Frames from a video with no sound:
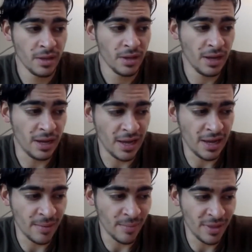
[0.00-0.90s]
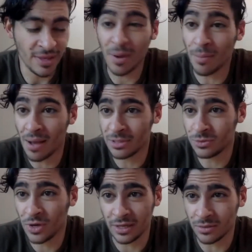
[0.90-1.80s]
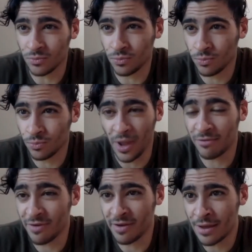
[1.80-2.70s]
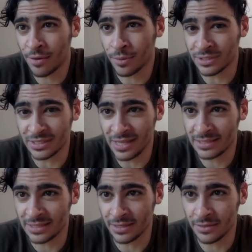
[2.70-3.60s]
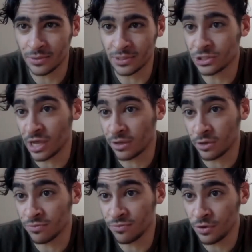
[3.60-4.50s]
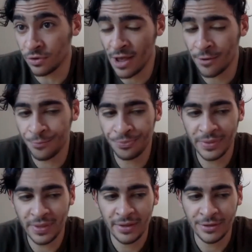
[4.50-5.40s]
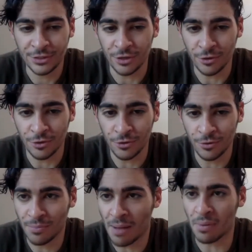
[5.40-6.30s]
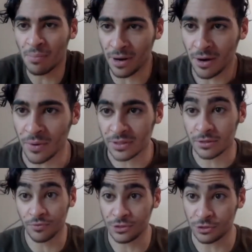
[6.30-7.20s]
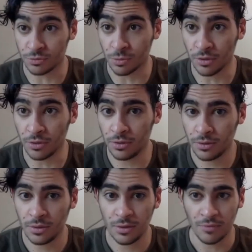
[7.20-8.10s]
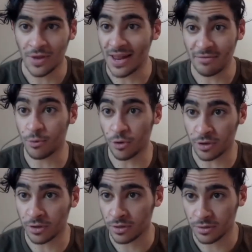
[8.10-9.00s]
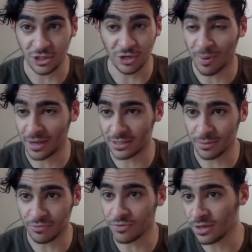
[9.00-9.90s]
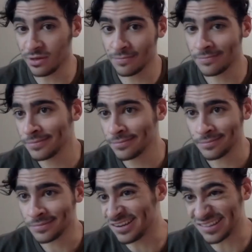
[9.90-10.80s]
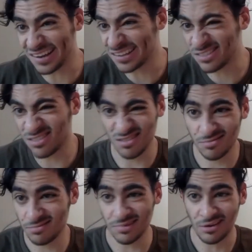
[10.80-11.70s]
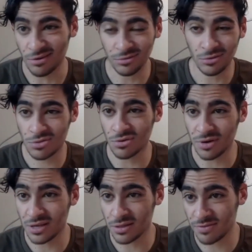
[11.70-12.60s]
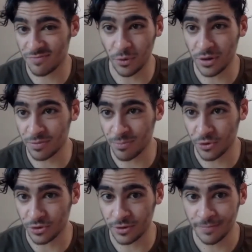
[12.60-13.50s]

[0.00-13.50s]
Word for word: Um, and then my mom as well. Like the way I found out I was dyslexic was I just I couldn't figure it out. So Mama Bear went into research mode, read every book that you could possibly read, and in the like I don't know thirtieth, fortieth book,